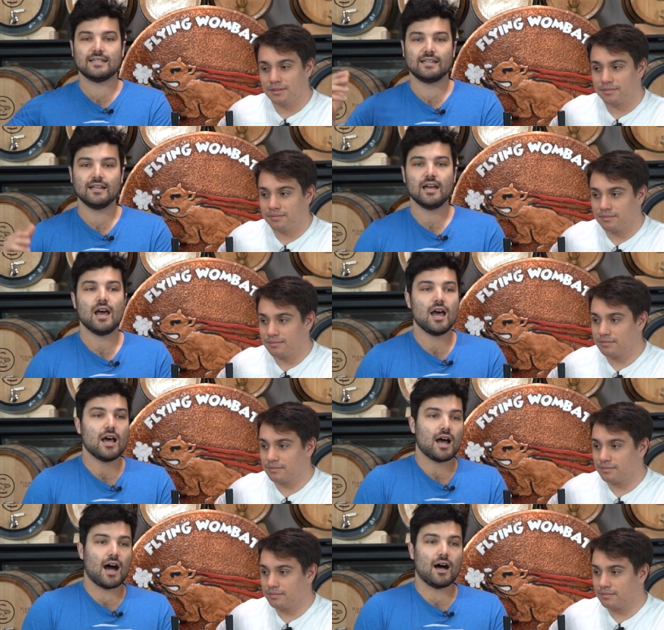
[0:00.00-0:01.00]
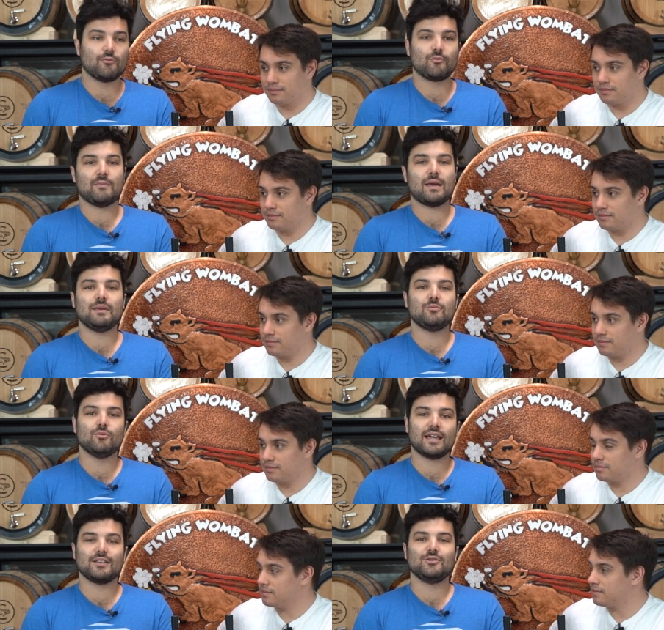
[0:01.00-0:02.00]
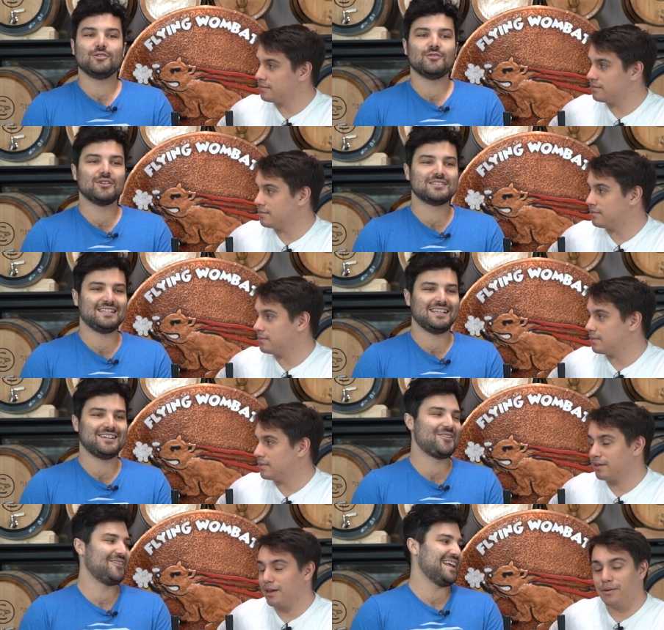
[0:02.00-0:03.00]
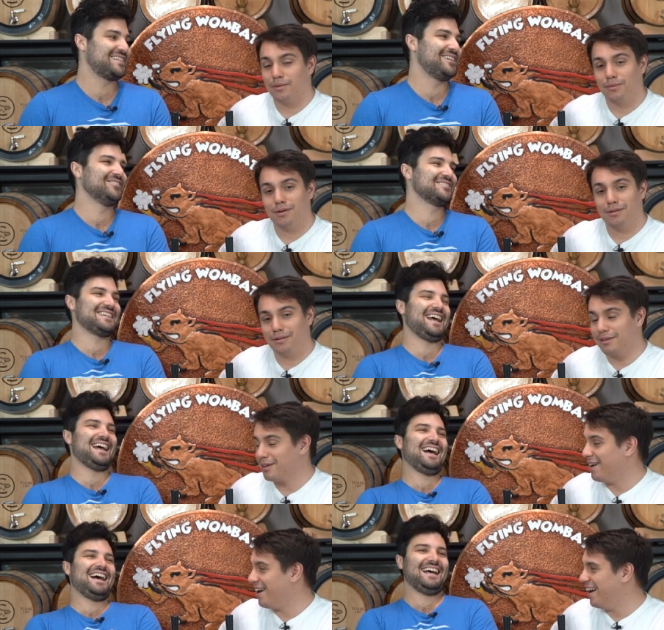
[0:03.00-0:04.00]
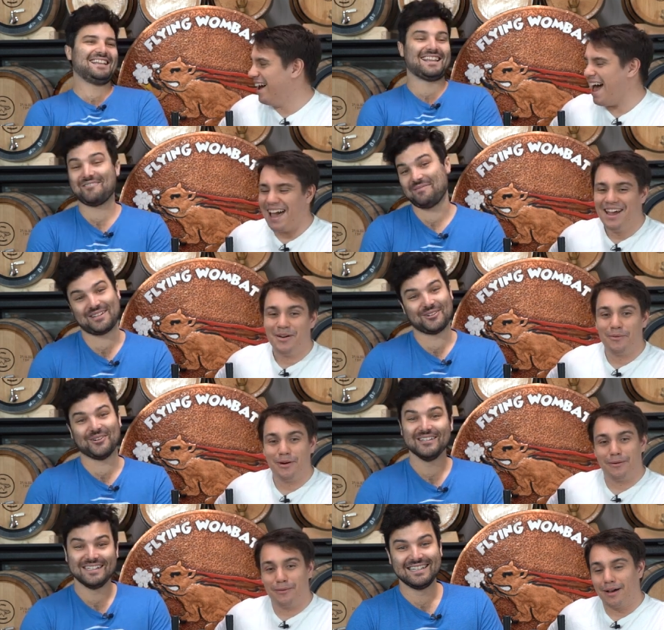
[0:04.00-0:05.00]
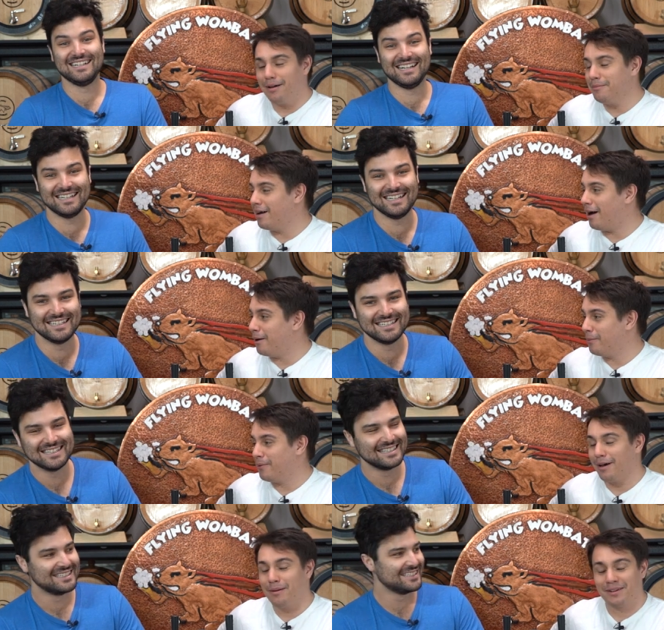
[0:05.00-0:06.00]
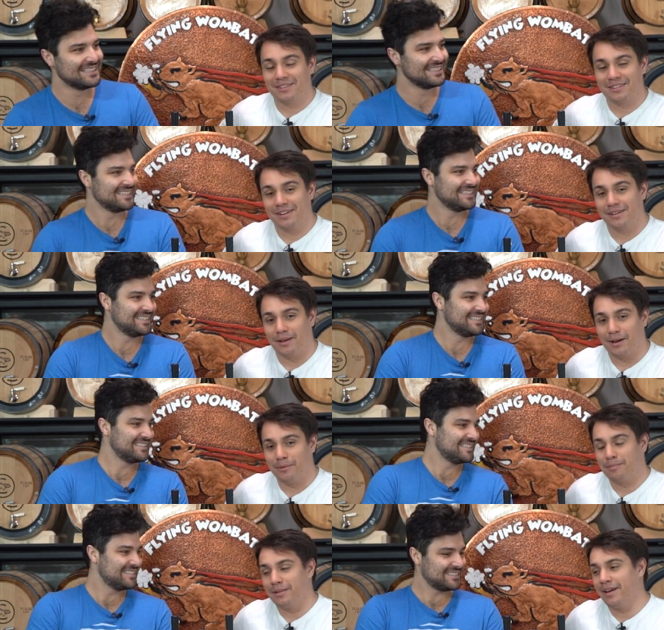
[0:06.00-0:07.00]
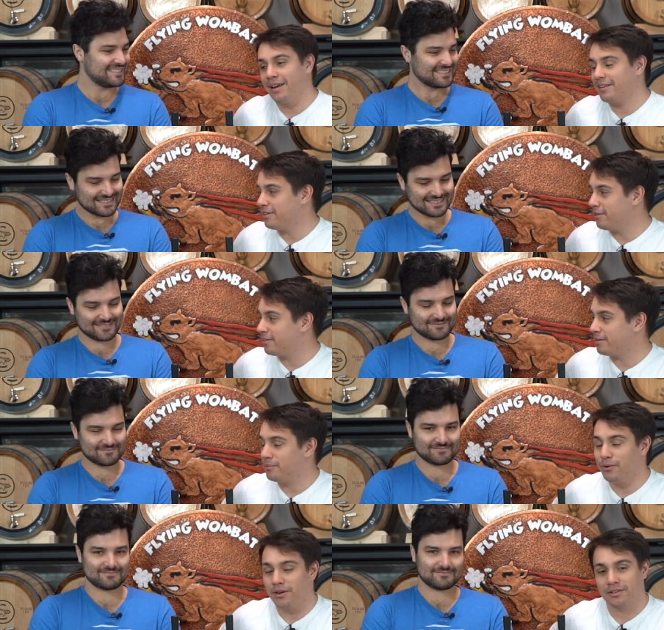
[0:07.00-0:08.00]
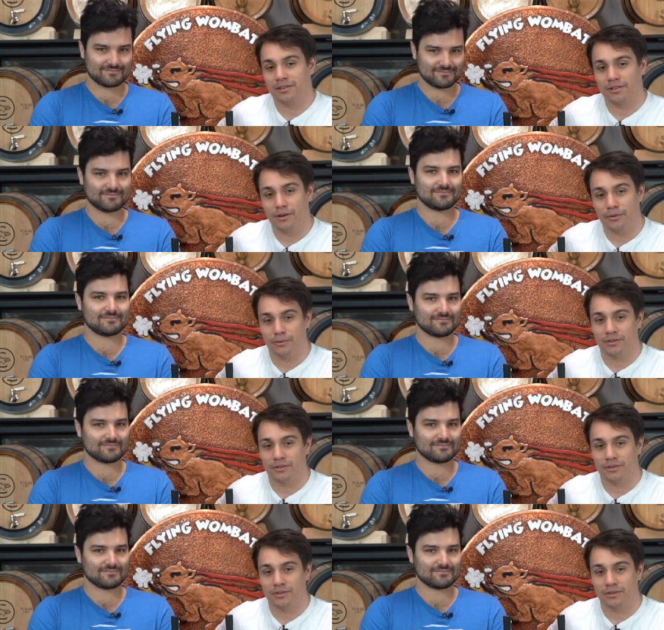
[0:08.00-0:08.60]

Speaker 1: and
Speaker 2: Uh, maybe we'll get university yeah.
Speaker 1: credentials. Well, you know, that'd be cool. What, what, I'm, uh, what I'm excited about, we're planning to do some more external